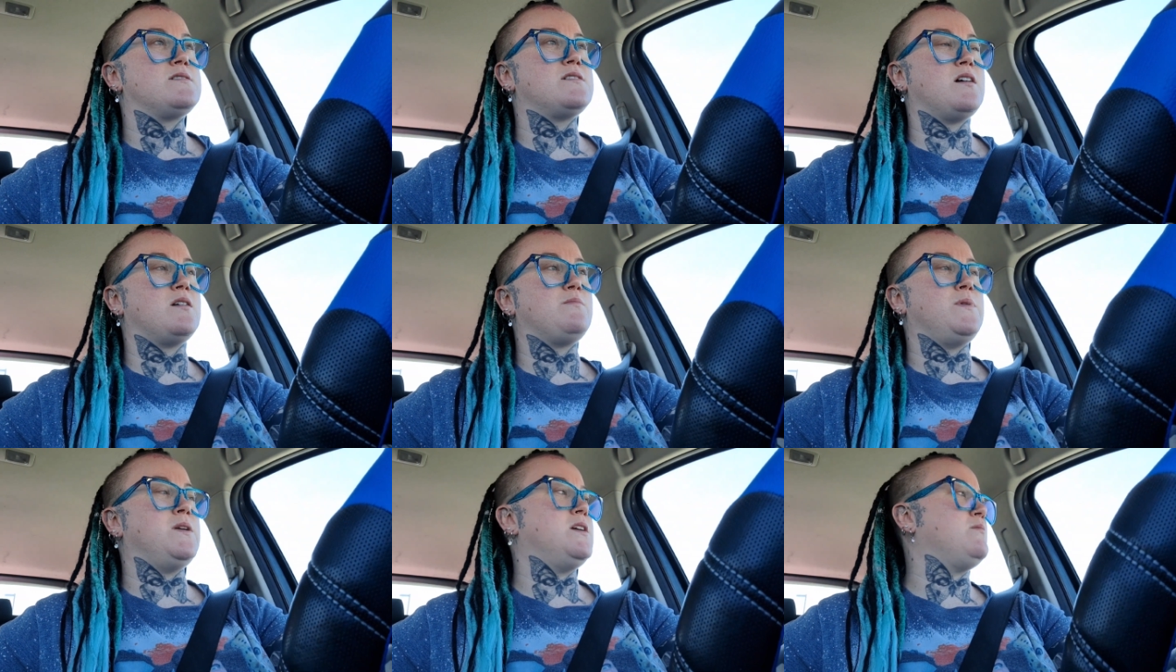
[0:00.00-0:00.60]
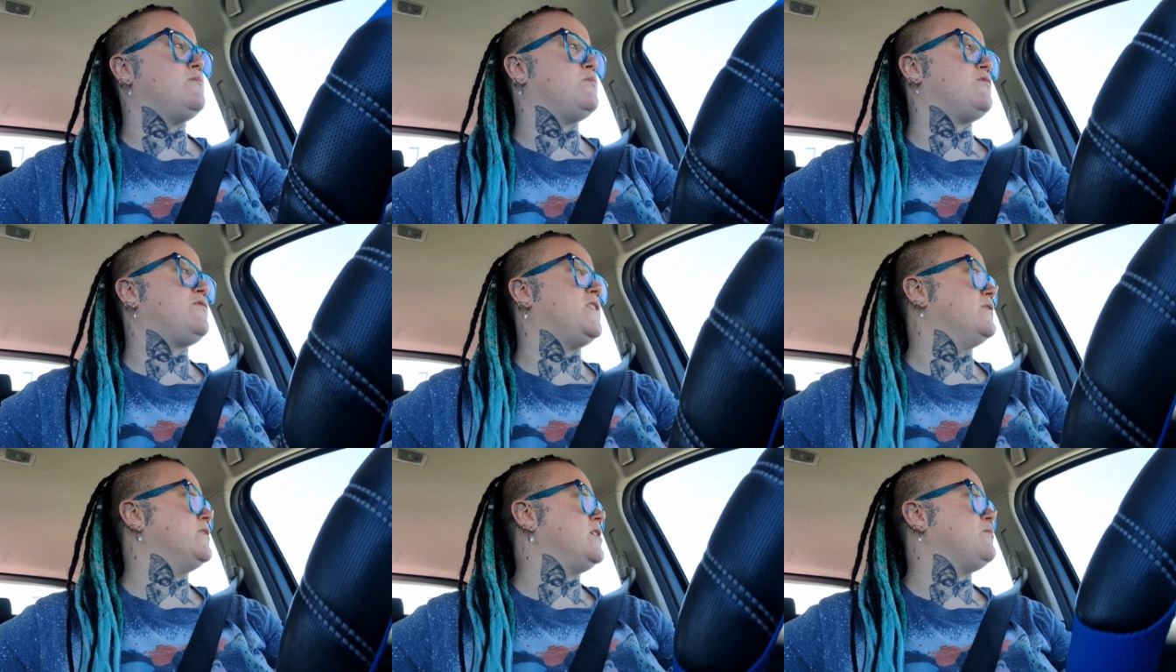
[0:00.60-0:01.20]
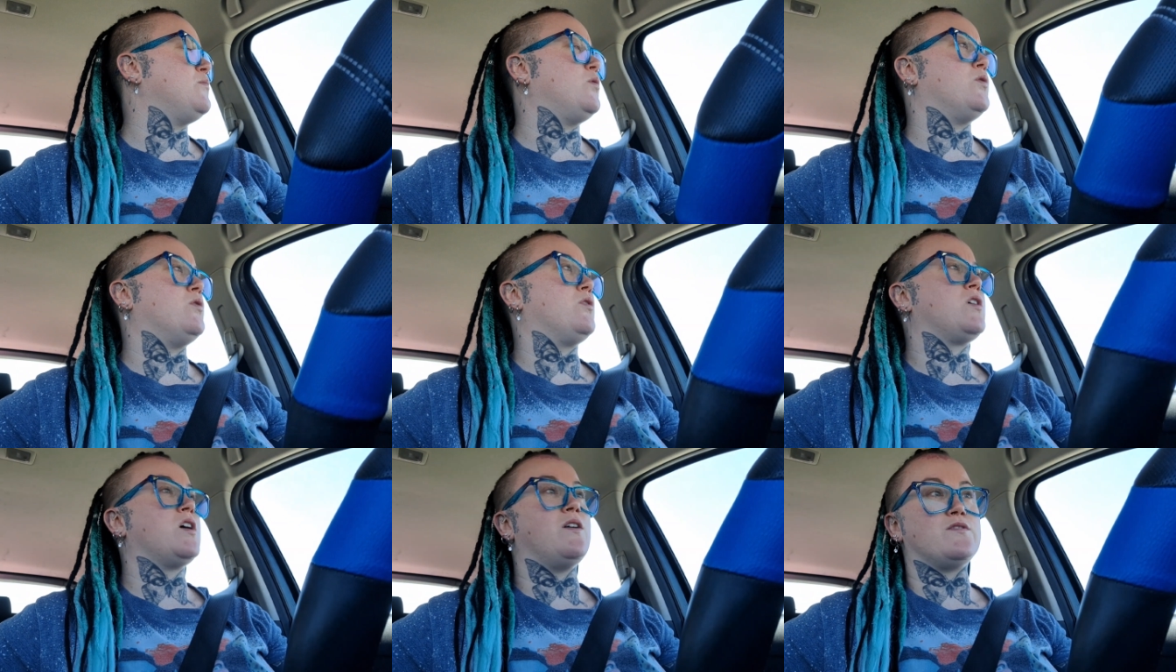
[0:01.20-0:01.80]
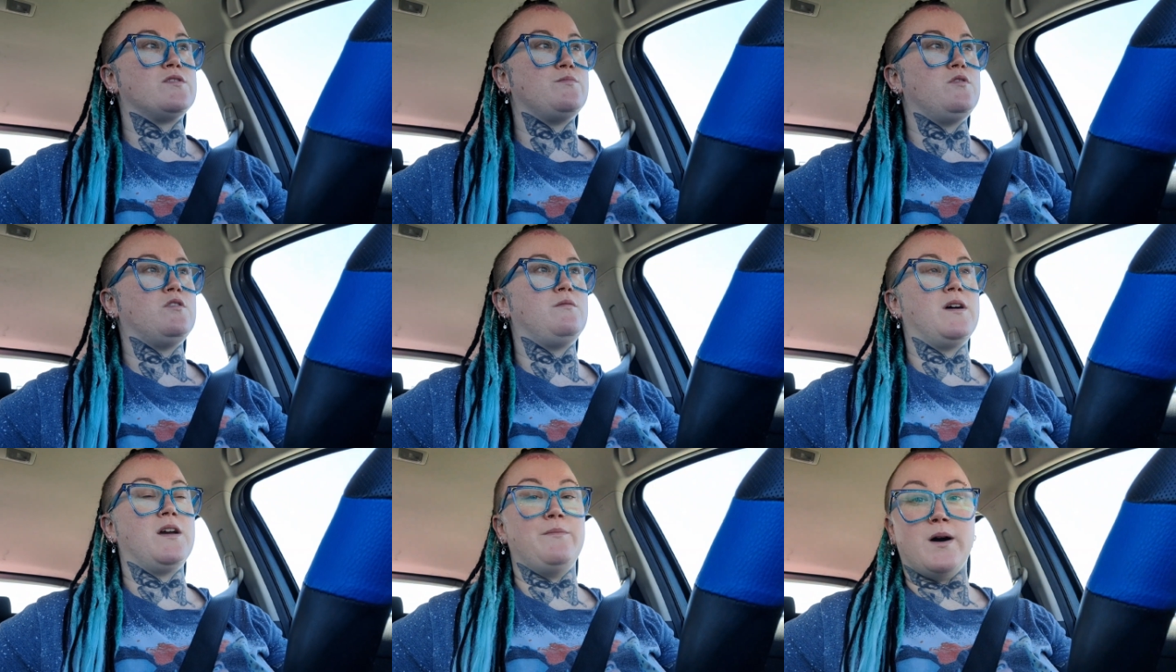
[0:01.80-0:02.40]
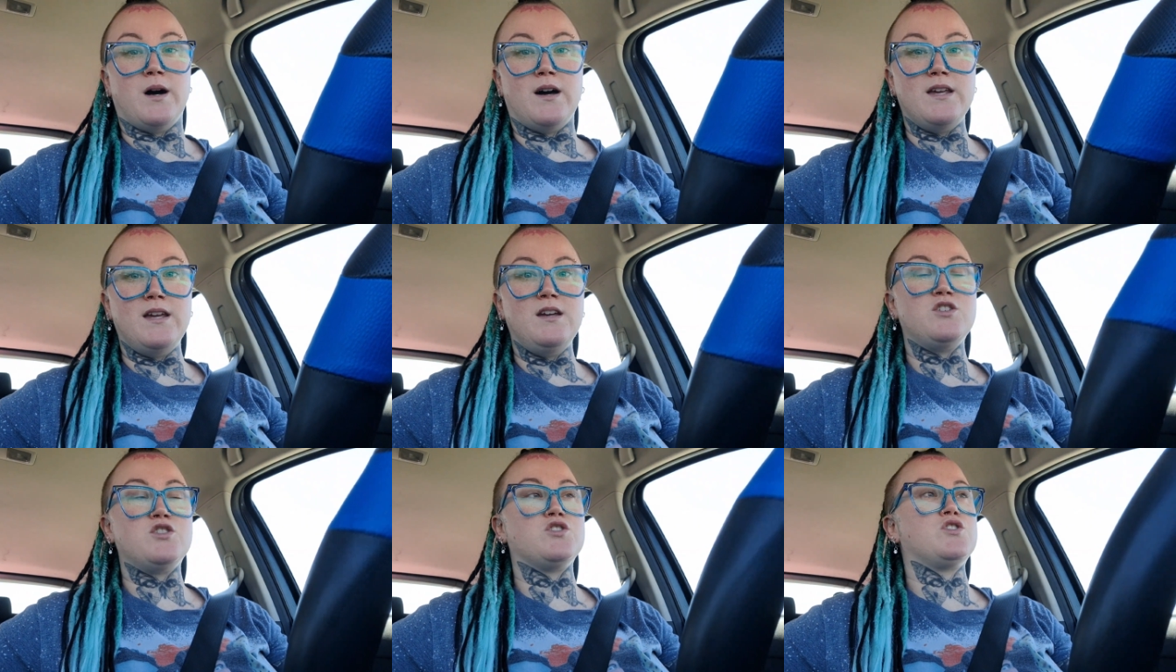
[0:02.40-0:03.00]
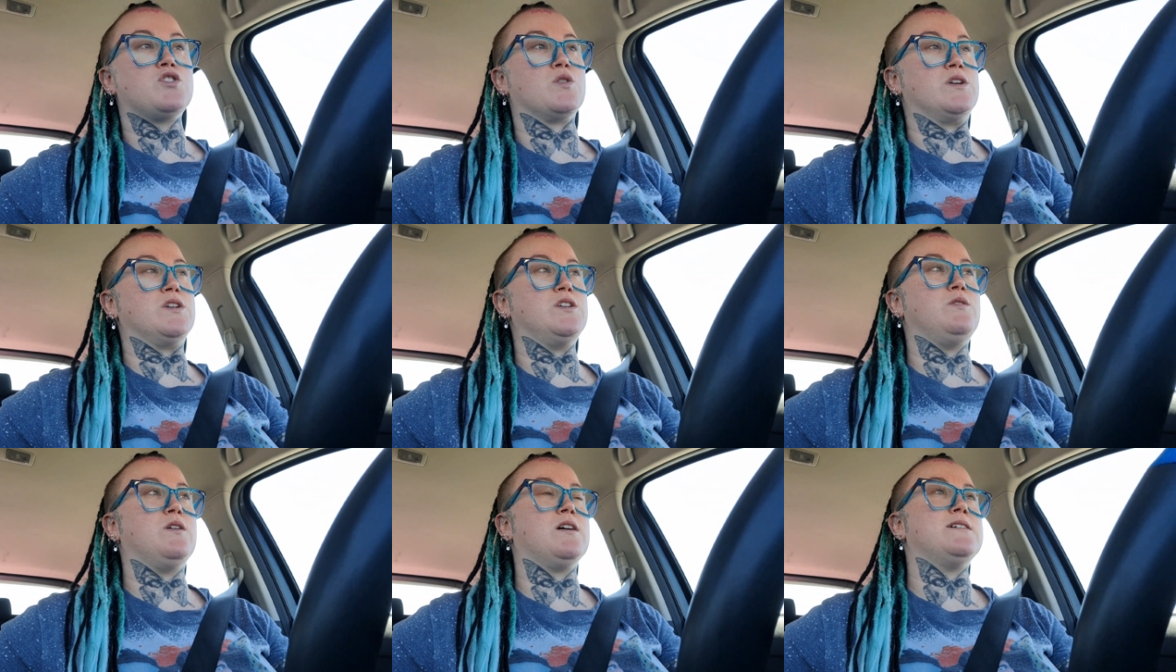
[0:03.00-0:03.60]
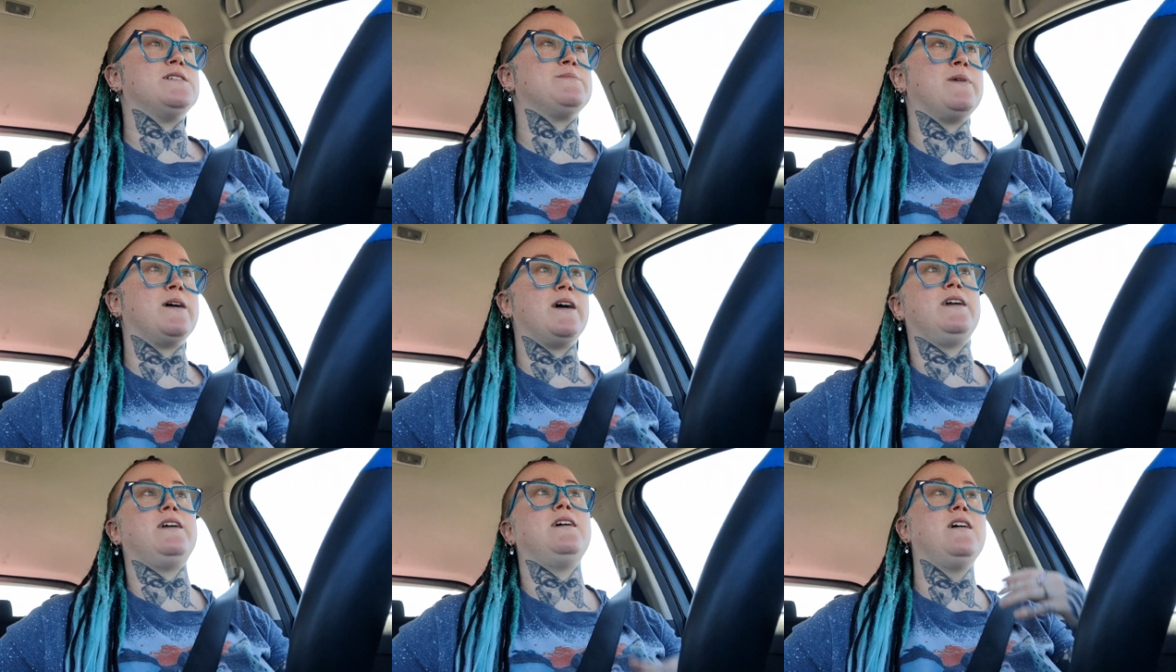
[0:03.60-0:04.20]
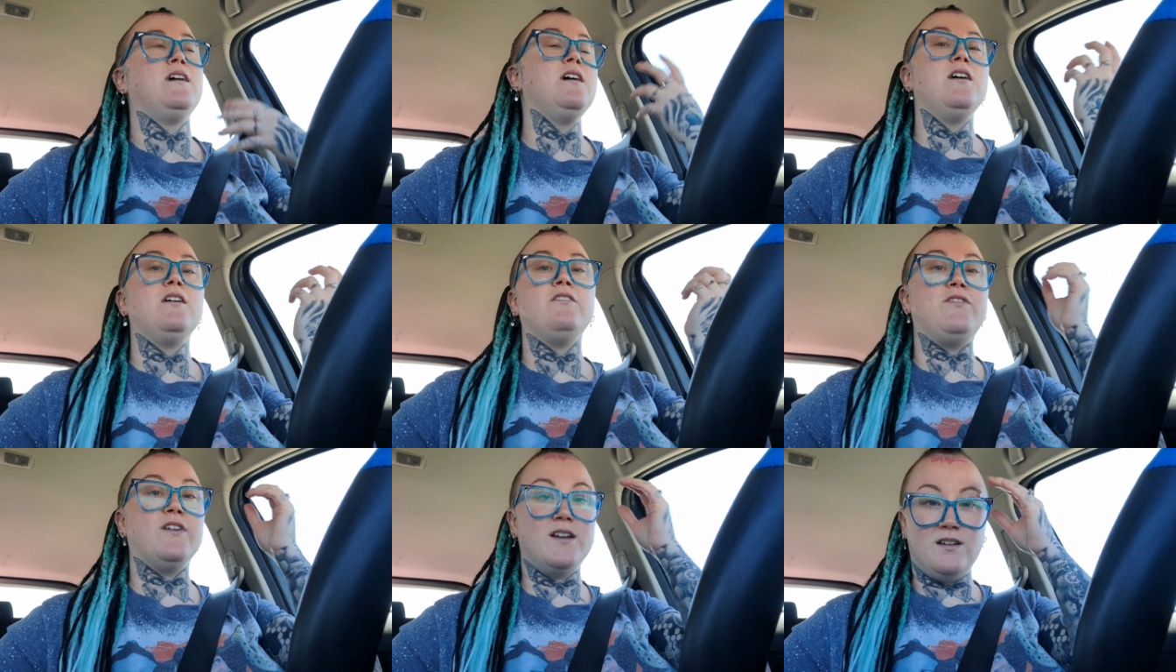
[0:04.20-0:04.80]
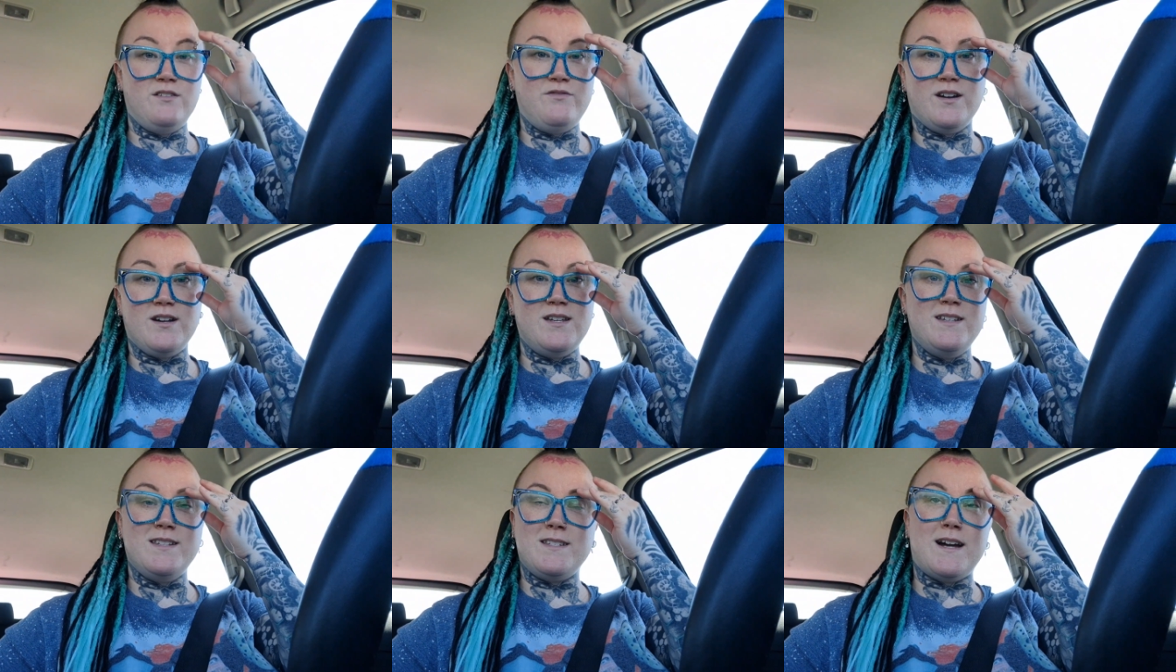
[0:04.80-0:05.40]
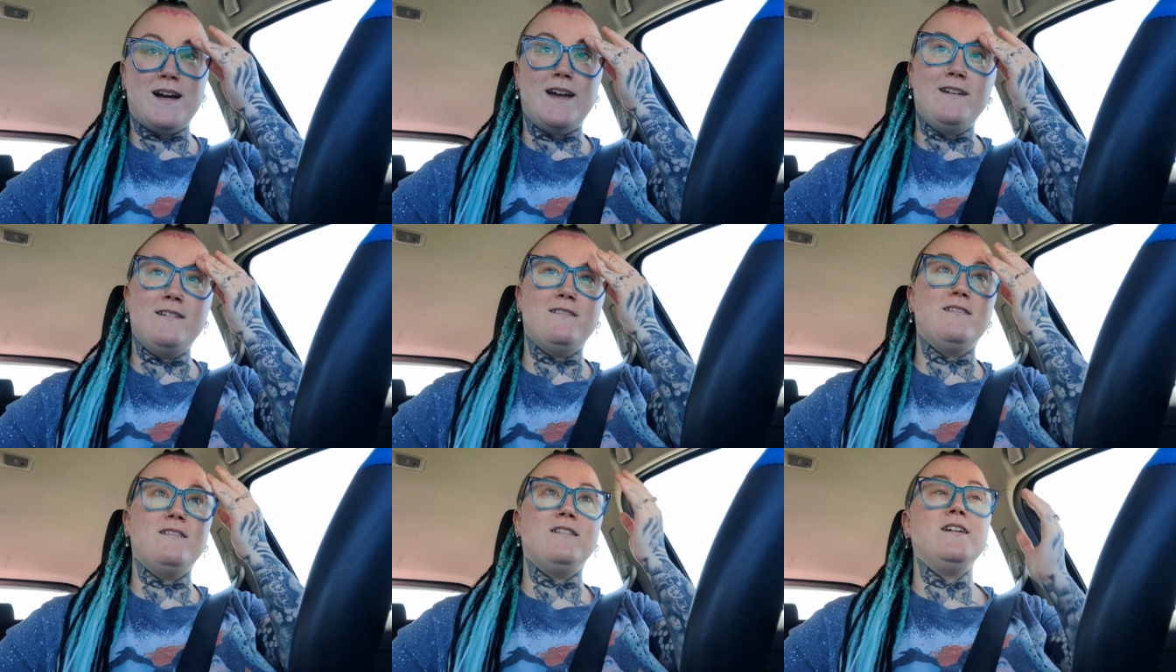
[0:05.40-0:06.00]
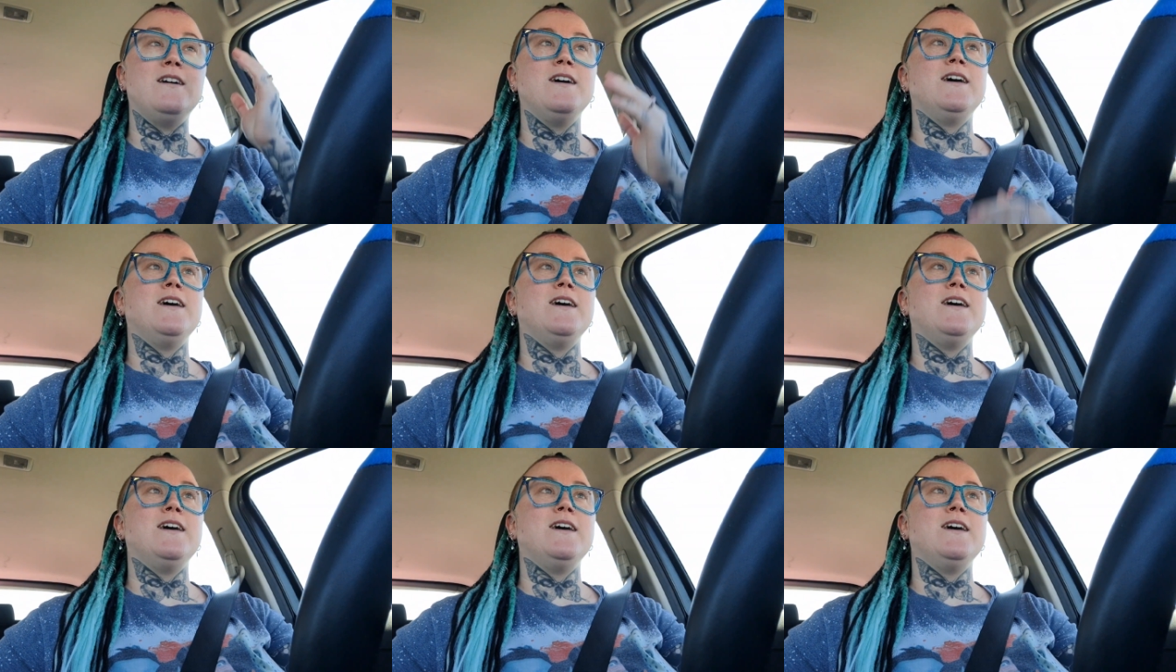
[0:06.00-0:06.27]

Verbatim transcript: start feeling more comfortable in my body, showing you guys my fun and funky style.